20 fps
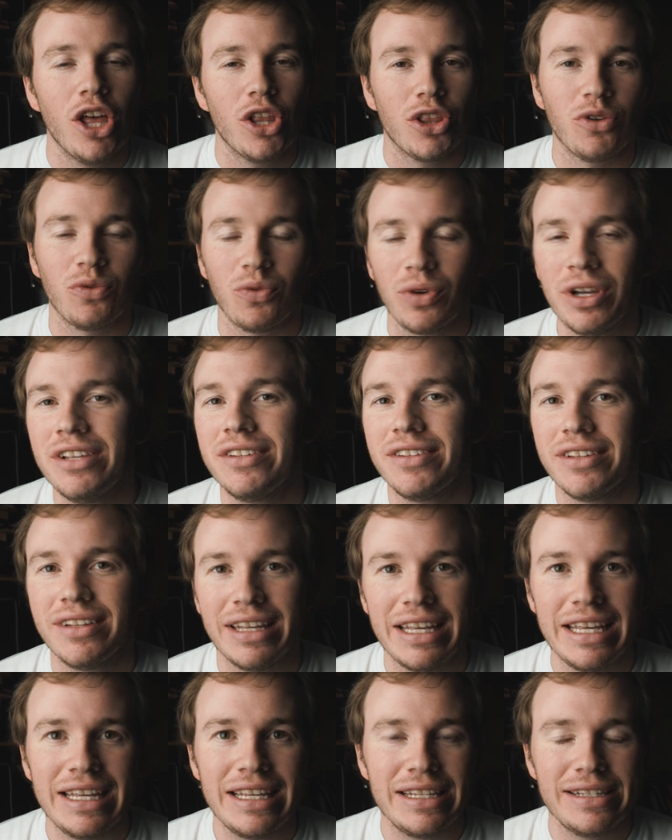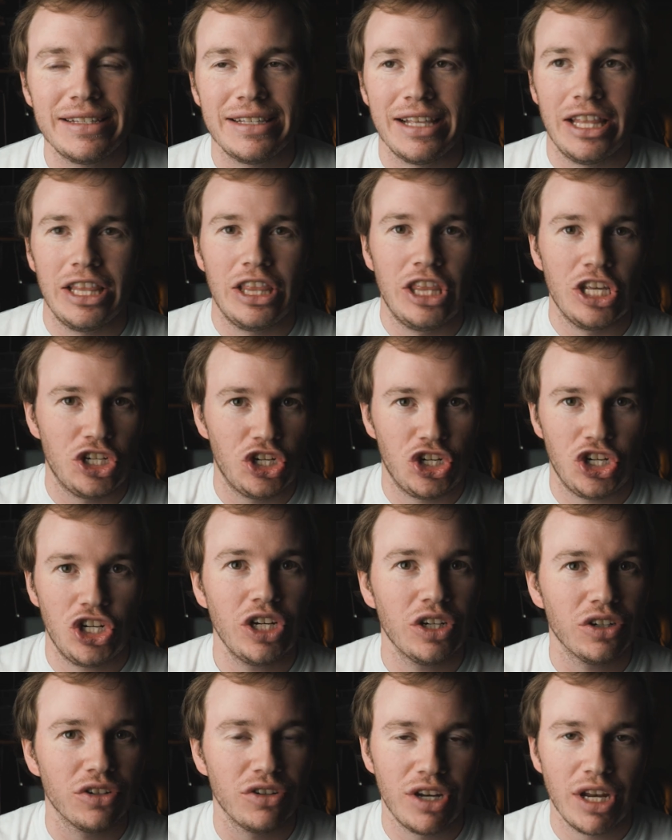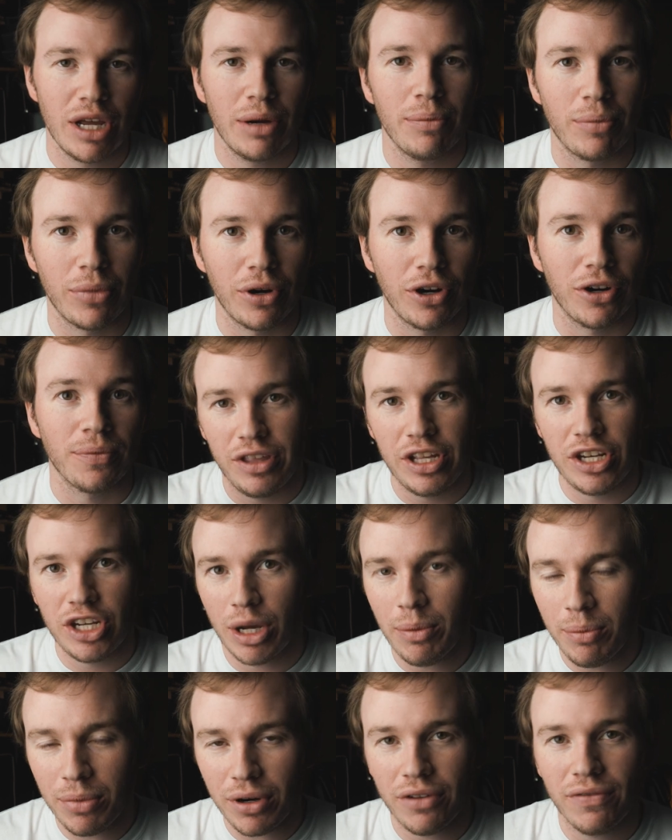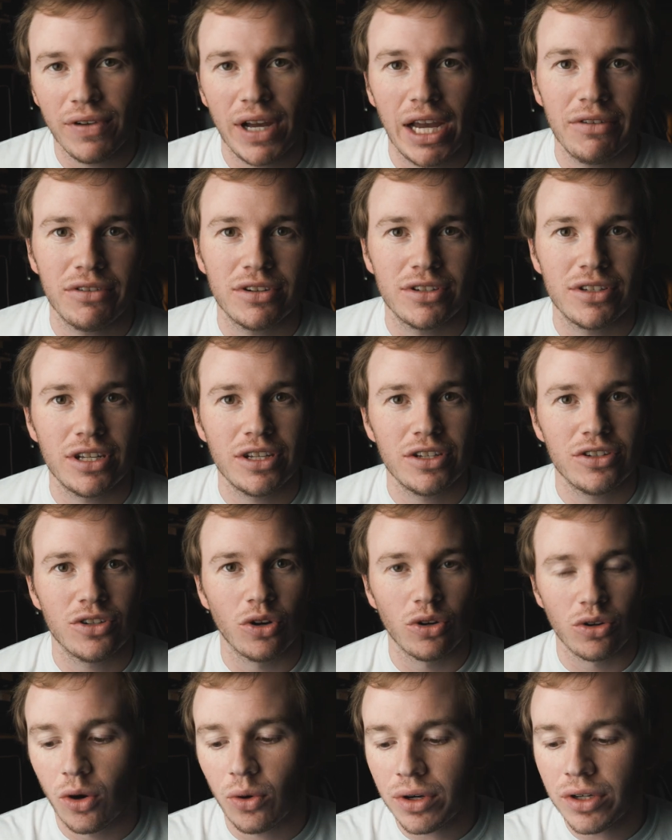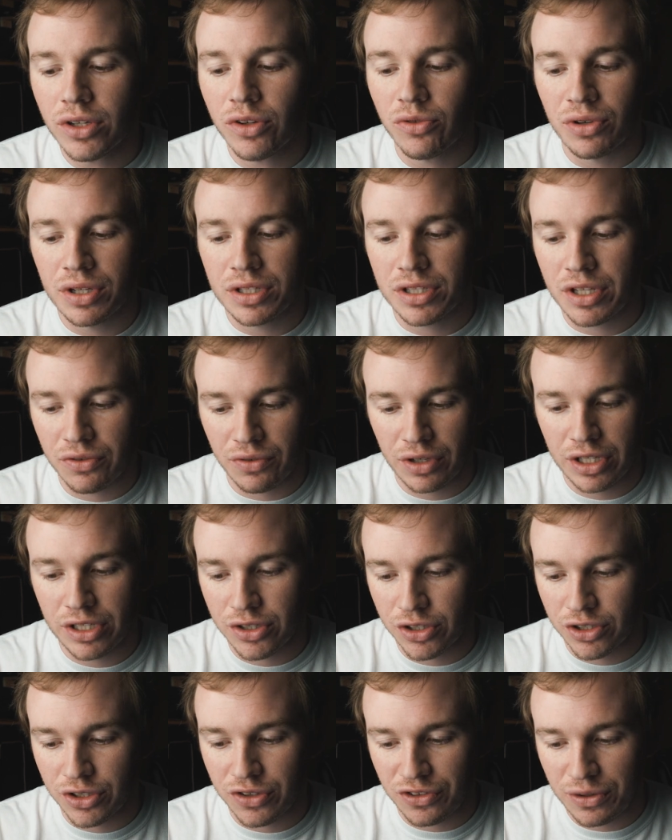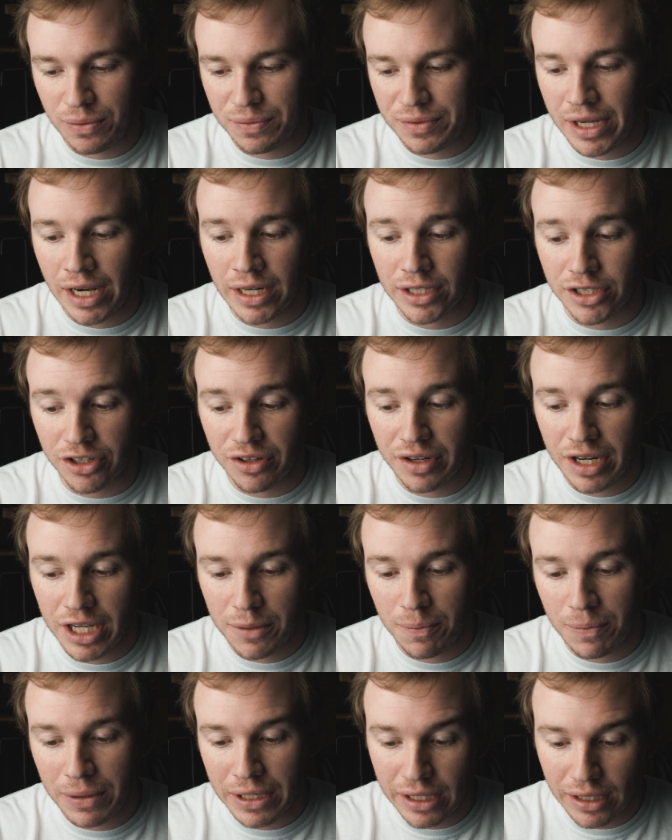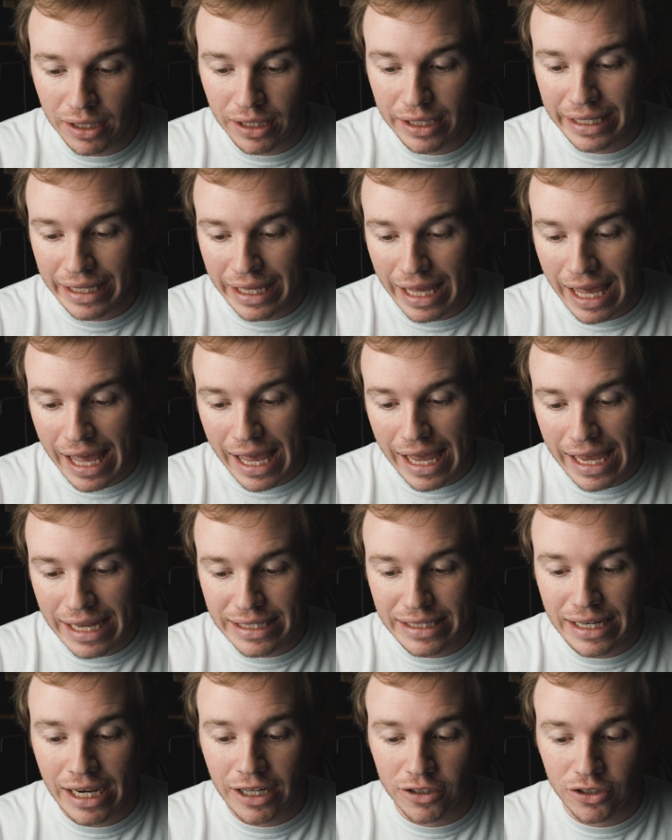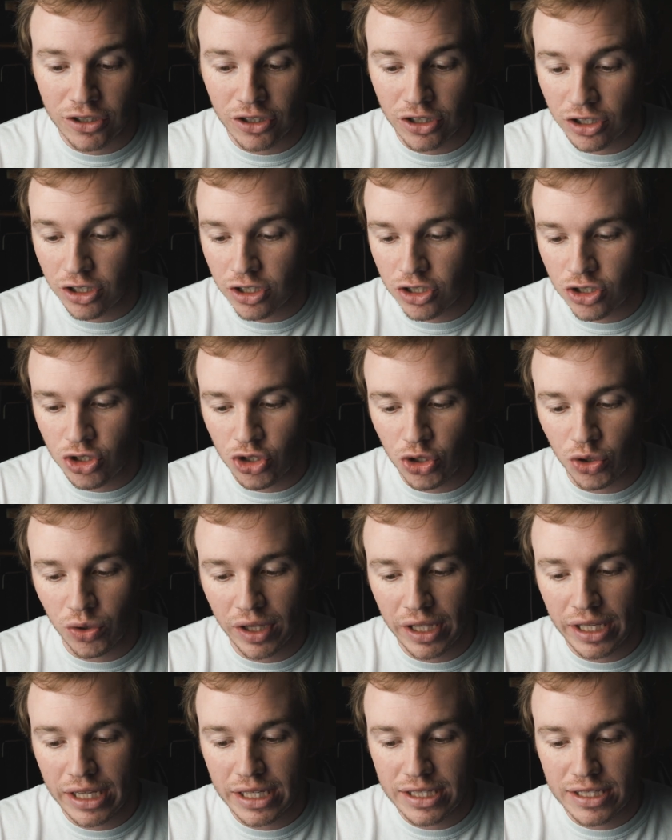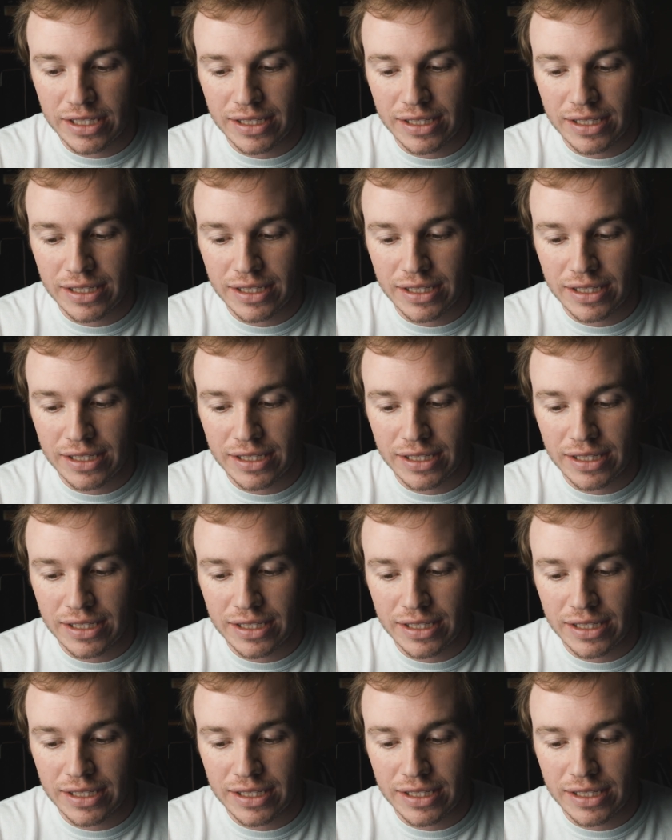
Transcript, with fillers: The reason is the sheer number. The number of viruses, according to recent research from Dr. Nick Peeling and Dr. Julian